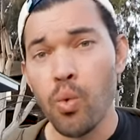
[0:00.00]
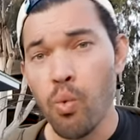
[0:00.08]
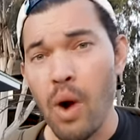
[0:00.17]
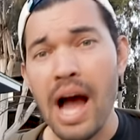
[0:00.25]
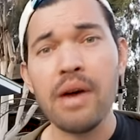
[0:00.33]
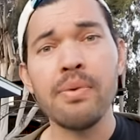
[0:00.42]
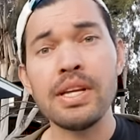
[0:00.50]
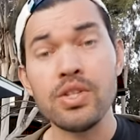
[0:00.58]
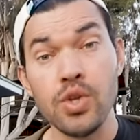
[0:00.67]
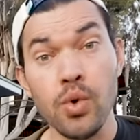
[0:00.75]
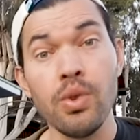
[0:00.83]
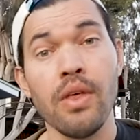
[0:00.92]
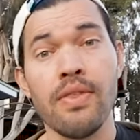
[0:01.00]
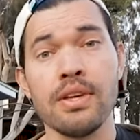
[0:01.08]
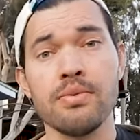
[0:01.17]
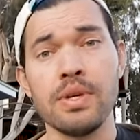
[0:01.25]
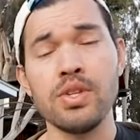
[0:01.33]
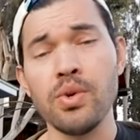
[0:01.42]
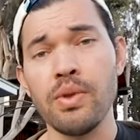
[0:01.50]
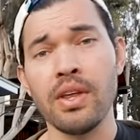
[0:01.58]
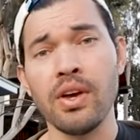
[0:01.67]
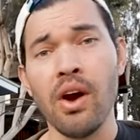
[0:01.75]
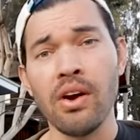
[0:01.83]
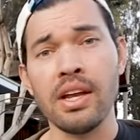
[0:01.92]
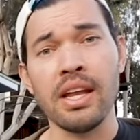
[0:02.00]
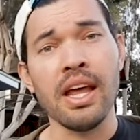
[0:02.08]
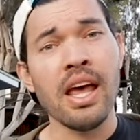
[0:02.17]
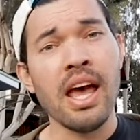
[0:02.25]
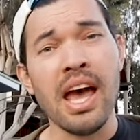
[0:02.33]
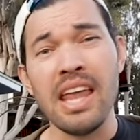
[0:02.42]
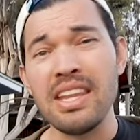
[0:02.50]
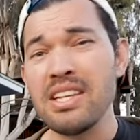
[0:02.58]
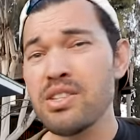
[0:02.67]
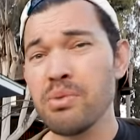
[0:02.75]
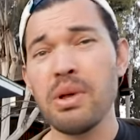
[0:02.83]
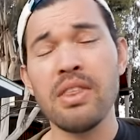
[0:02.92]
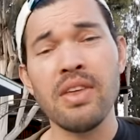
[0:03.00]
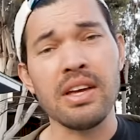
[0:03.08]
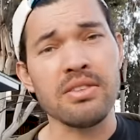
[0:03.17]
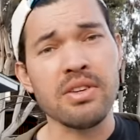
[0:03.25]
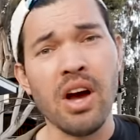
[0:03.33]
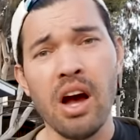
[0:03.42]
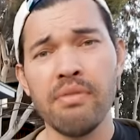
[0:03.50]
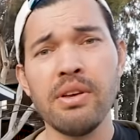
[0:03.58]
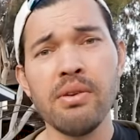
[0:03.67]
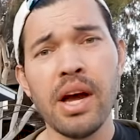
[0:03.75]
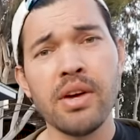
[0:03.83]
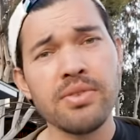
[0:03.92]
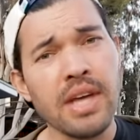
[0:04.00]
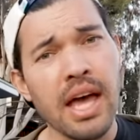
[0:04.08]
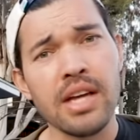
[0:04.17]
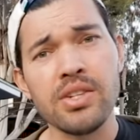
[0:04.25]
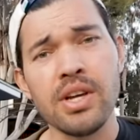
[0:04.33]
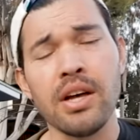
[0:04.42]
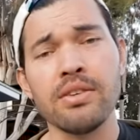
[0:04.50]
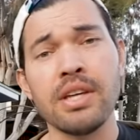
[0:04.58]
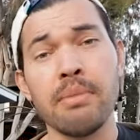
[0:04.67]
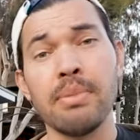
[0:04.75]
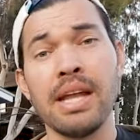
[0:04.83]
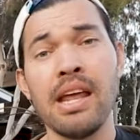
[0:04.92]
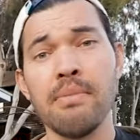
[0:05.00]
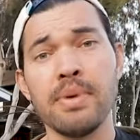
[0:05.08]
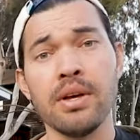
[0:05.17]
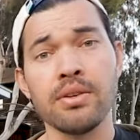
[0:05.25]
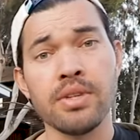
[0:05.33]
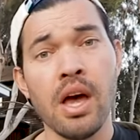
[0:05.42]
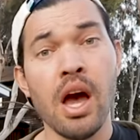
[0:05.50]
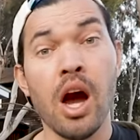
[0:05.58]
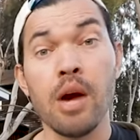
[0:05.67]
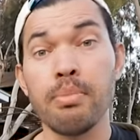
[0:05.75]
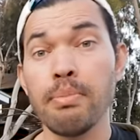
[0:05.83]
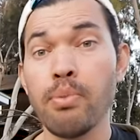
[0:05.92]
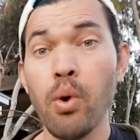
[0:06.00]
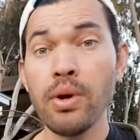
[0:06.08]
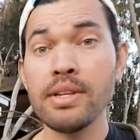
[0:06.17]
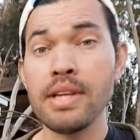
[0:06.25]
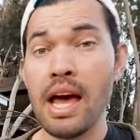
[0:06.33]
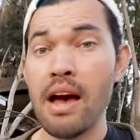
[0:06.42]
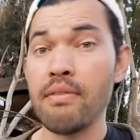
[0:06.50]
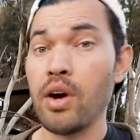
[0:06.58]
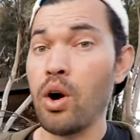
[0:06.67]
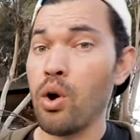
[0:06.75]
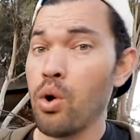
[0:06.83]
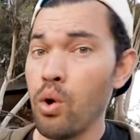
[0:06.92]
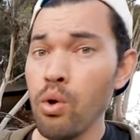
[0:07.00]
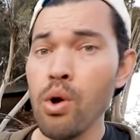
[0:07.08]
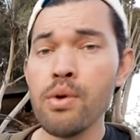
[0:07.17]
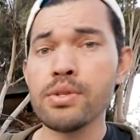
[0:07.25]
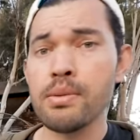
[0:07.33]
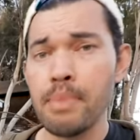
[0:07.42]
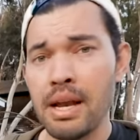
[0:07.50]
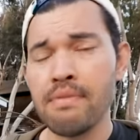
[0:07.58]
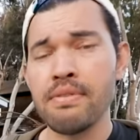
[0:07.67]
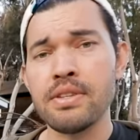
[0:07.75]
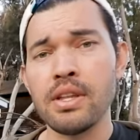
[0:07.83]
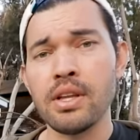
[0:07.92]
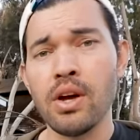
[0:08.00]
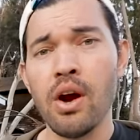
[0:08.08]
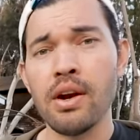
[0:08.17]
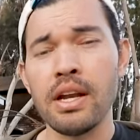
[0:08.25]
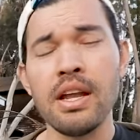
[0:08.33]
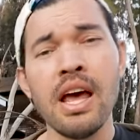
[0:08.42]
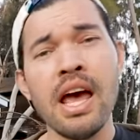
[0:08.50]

why we do the things we do in the garden. And these three things, coffee grounds, eggshells, and banana peels, are purported to have a whole host of benefits in the garden.